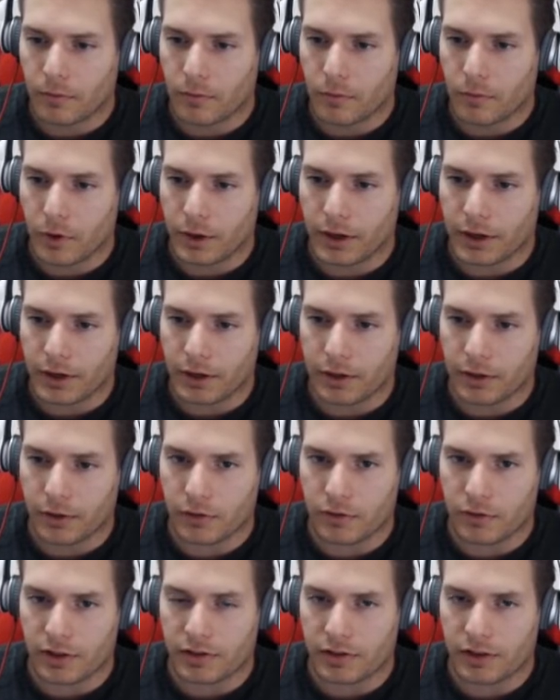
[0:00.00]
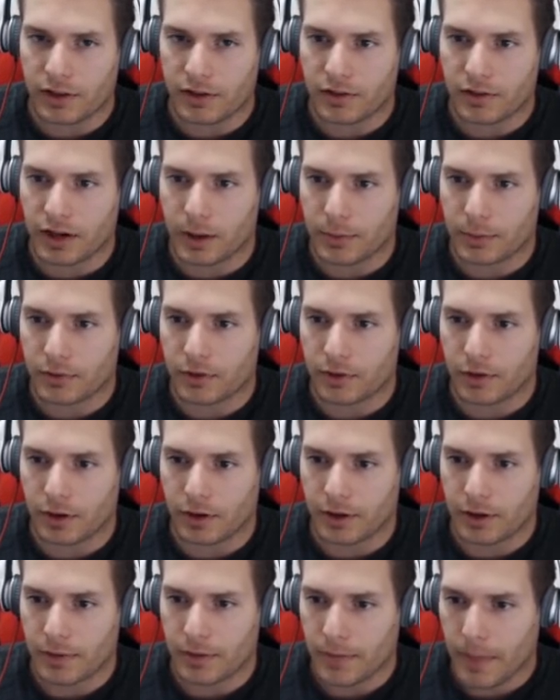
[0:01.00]
we're going to use this as an
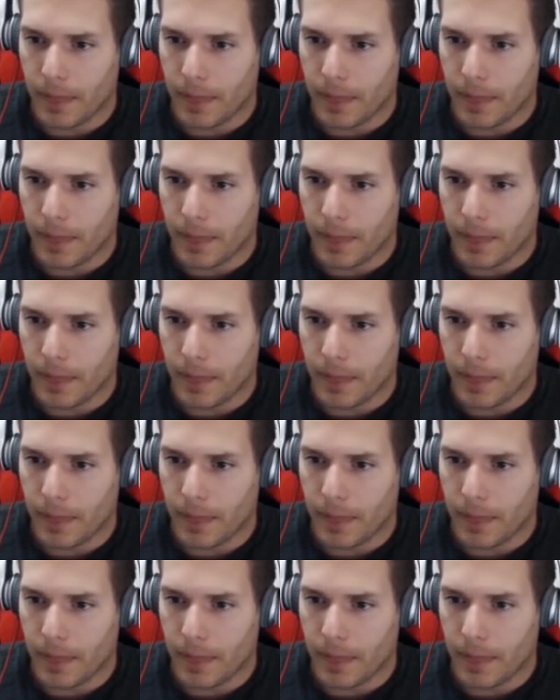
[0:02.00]
opportunity